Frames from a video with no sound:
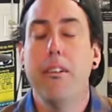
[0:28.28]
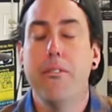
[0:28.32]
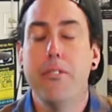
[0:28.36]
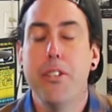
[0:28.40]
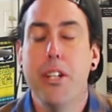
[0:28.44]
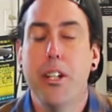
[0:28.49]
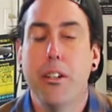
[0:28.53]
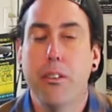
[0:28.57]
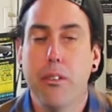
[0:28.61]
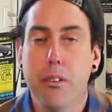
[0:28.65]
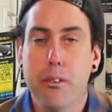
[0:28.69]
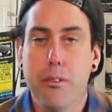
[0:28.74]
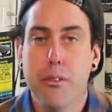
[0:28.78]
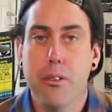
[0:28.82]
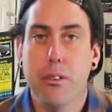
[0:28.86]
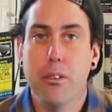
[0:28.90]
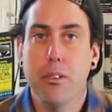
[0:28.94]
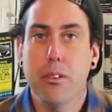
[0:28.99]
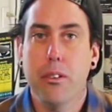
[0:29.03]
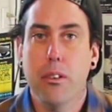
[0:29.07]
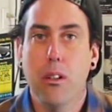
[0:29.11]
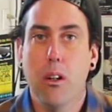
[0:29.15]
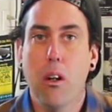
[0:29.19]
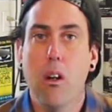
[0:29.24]
FJ Cruiser
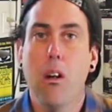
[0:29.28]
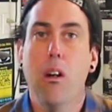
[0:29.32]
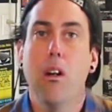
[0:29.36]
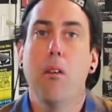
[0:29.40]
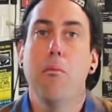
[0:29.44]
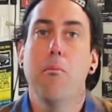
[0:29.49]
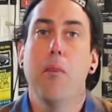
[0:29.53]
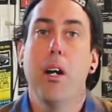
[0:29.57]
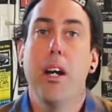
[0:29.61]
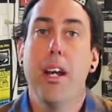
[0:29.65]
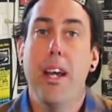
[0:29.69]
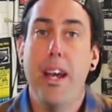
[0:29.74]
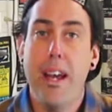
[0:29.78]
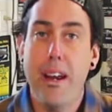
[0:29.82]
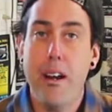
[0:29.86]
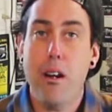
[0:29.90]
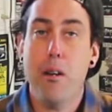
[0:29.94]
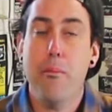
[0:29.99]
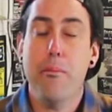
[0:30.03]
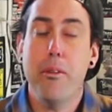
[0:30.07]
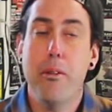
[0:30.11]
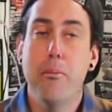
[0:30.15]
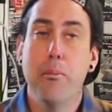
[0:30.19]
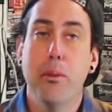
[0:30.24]
on my
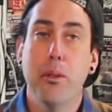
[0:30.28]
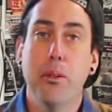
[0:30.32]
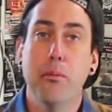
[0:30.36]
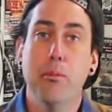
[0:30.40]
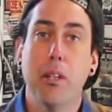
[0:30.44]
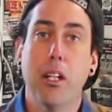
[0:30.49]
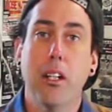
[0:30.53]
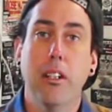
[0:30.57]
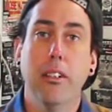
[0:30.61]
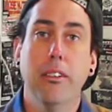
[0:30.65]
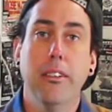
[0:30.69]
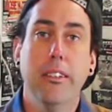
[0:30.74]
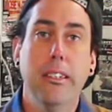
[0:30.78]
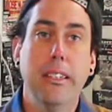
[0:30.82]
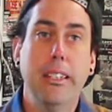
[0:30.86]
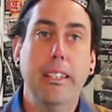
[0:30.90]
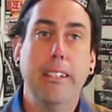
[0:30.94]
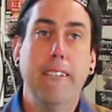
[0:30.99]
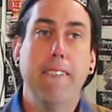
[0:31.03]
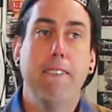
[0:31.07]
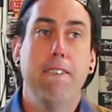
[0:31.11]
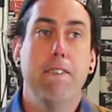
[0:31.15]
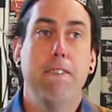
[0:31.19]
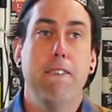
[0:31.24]
ARB bull bar.
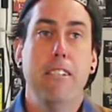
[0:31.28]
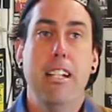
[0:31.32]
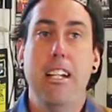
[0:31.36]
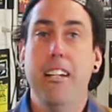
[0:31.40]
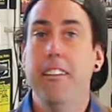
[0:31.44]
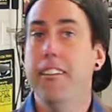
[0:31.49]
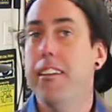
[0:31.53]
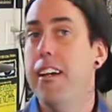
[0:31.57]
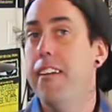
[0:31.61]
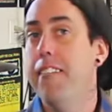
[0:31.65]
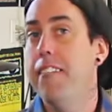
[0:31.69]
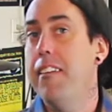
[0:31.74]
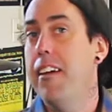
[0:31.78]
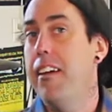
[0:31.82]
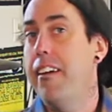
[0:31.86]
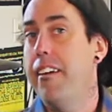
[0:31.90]
And that thing